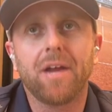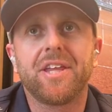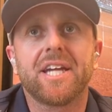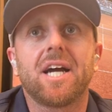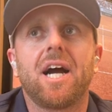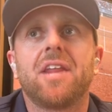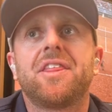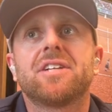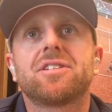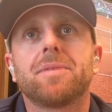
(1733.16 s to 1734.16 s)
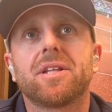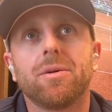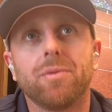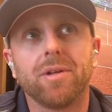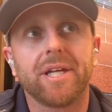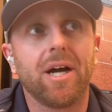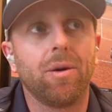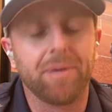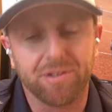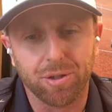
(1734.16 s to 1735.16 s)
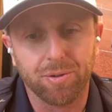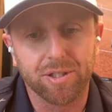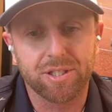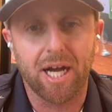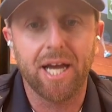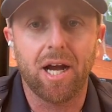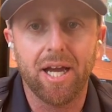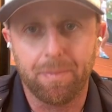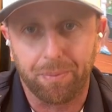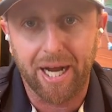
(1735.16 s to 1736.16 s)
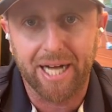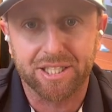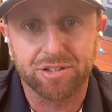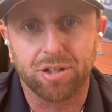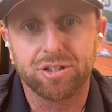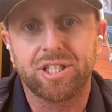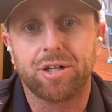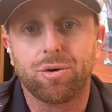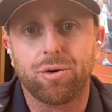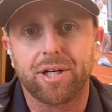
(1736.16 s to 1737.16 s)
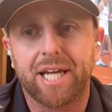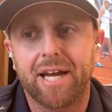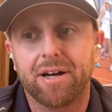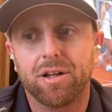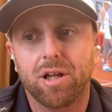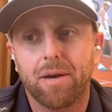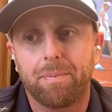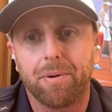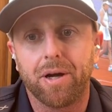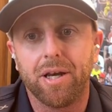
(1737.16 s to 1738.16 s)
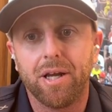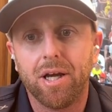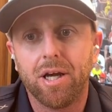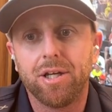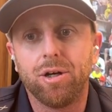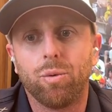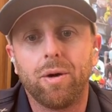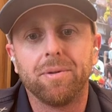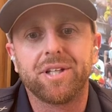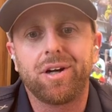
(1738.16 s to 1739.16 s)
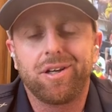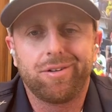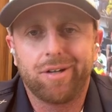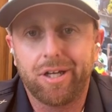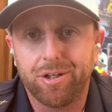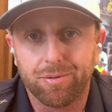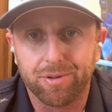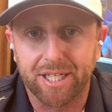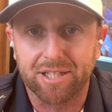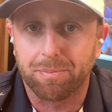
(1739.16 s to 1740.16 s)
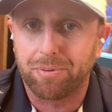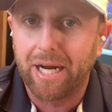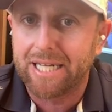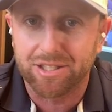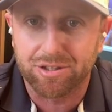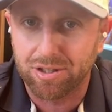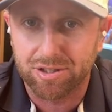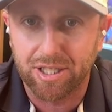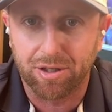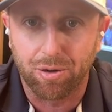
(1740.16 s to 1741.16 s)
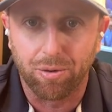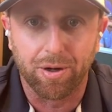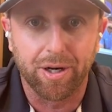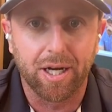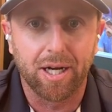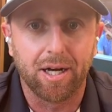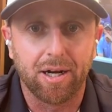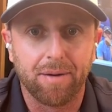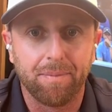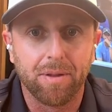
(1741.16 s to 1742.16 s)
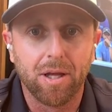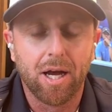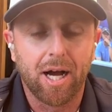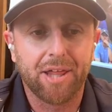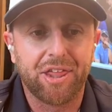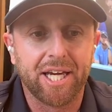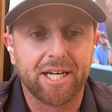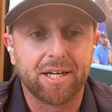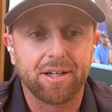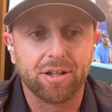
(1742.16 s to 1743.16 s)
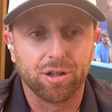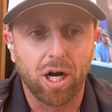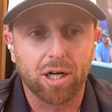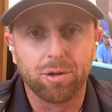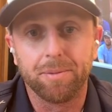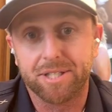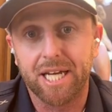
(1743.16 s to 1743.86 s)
I think something that really helped me too is I had practice on the center court in Canada a lot, but Wimbledon, you don't really get to practice on center court. I think the locker room